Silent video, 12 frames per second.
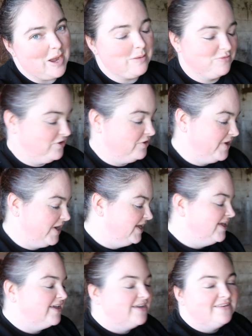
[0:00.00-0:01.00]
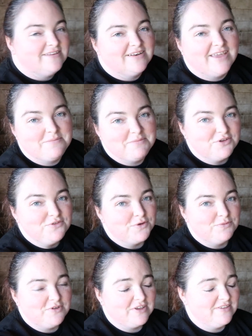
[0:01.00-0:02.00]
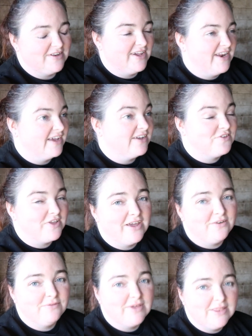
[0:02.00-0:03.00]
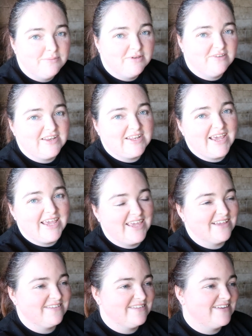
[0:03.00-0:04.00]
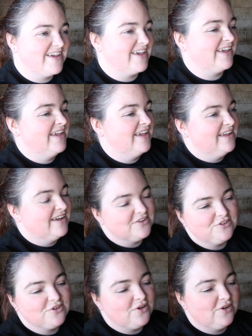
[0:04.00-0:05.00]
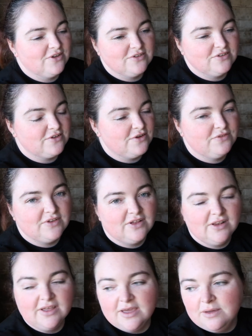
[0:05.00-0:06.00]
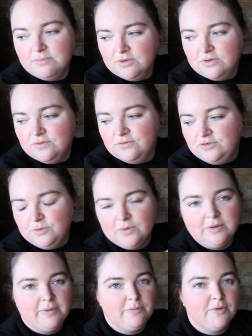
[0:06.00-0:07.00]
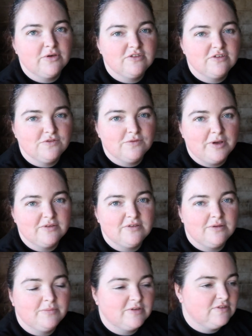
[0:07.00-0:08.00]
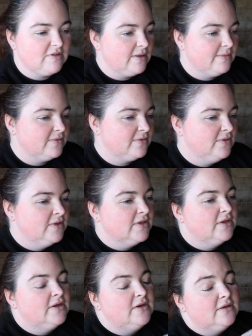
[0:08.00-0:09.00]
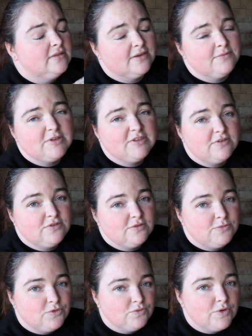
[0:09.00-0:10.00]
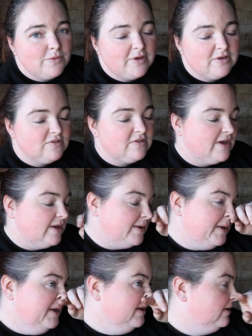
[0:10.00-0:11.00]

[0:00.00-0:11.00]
I'm sorry, didn't get much filmed yesterday. And I actually had a really busy day yesterday. I just got a load of stuff done. Like I moved one of my boxes from outside my stable to give myself some more room outside.